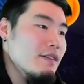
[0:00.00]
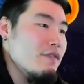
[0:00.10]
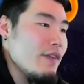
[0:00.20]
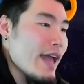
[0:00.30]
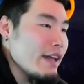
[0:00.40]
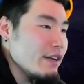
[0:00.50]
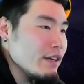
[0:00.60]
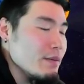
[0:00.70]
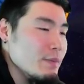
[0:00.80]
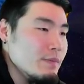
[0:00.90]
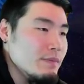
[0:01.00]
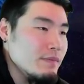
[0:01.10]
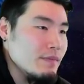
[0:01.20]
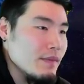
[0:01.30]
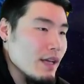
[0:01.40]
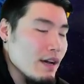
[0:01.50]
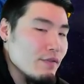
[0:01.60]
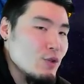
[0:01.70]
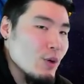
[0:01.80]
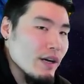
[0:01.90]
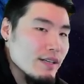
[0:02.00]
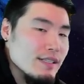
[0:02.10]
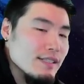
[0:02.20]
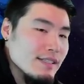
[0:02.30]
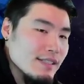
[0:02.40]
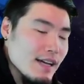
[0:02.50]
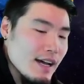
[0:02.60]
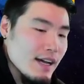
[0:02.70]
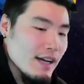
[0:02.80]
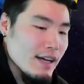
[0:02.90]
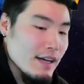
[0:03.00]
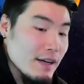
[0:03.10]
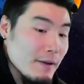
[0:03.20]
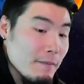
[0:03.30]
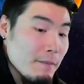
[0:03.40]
fandom of Trunks uh,